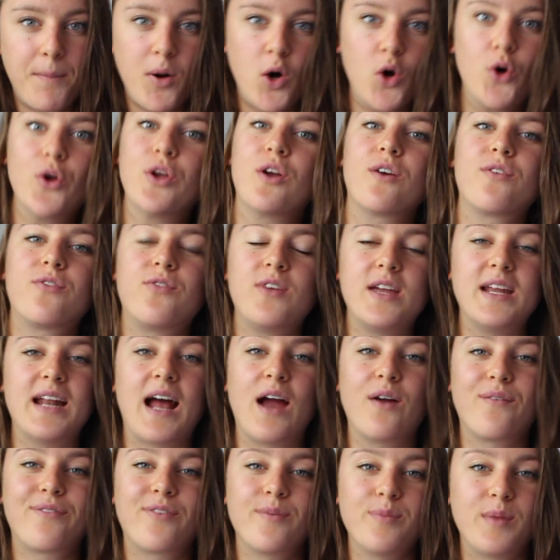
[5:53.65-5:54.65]
pull your feet
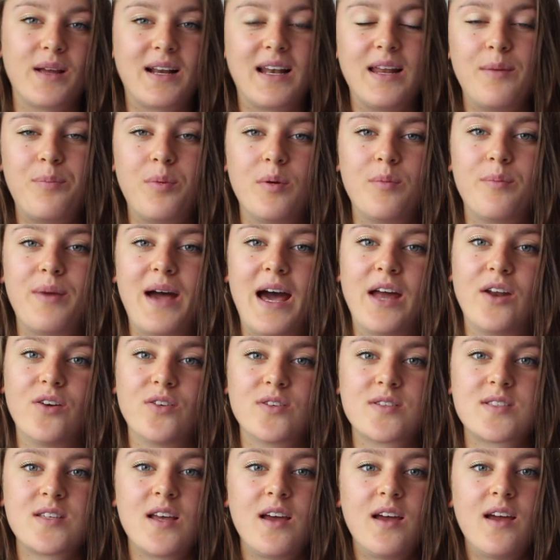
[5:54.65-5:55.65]
out from the clip-in
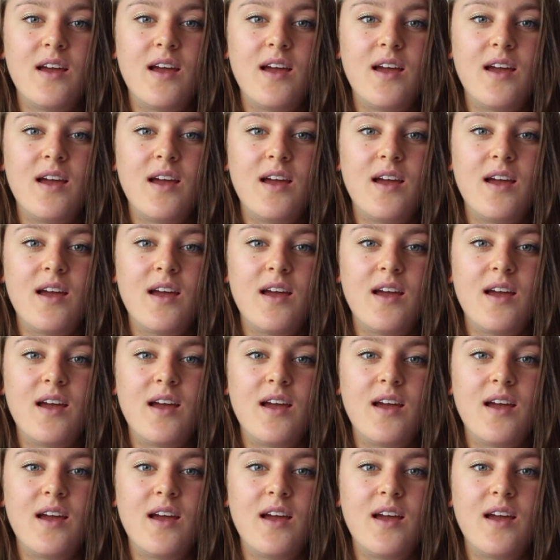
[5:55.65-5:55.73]
pedals,